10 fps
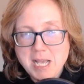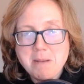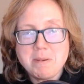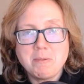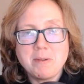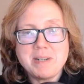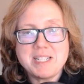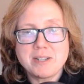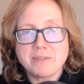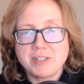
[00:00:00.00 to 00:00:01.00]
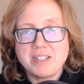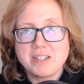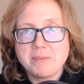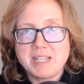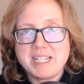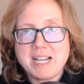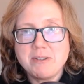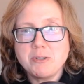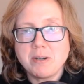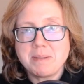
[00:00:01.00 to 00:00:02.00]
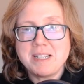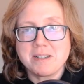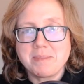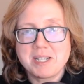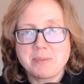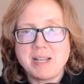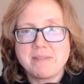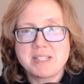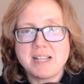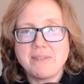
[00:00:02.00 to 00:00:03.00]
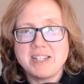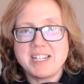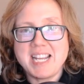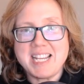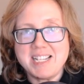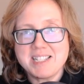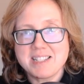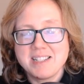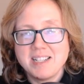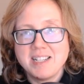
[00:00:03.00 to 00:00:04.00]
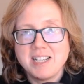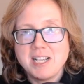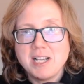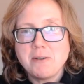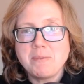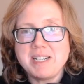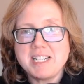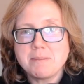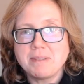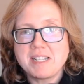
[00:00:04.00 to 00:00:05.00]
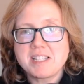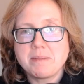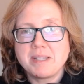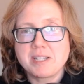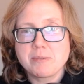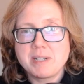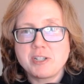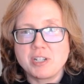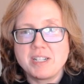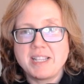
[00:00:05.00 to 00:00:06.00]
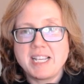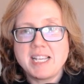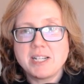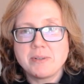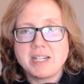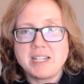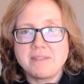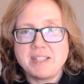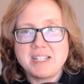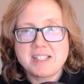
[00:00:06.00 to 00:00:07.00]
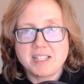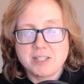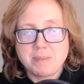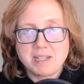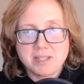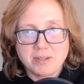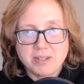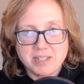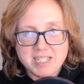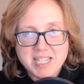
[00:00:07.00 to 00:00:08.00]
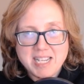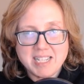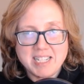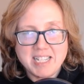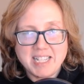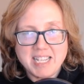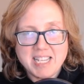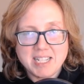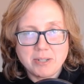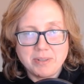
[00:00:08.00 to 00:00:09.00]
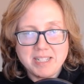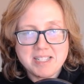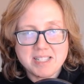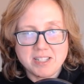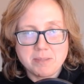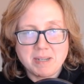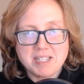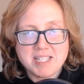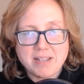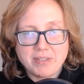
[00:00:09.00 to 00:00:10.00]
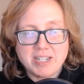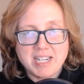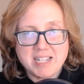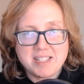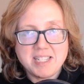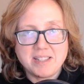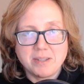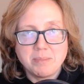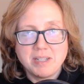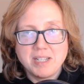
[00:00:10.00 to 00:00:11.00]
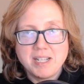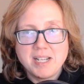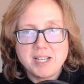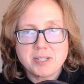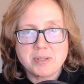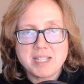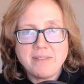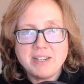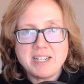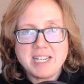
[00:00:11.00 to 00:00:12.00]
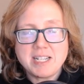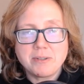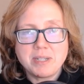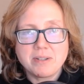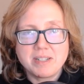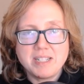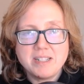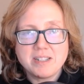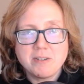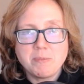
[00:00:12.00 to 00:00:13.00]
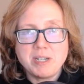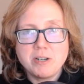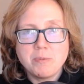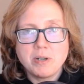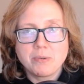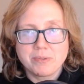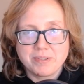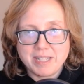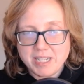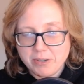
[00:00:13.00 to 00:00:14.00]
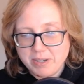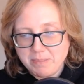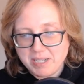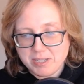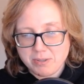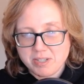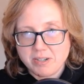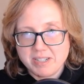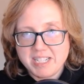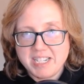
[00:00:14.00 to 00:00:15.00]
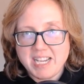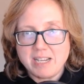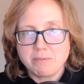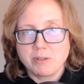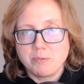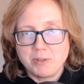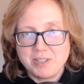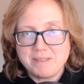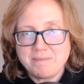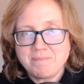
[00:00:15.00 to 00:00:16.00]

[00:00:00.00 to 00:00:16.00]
But what we did over here, we can now do up here because we have 7 and 8. We need to place them in this region. They can't go in any of these cells because they're already taken, and they can't go in these cells because 7 and 8 see them. So 7 and 8 go here and here. We know what order they go in because there's already an 8 in row 1.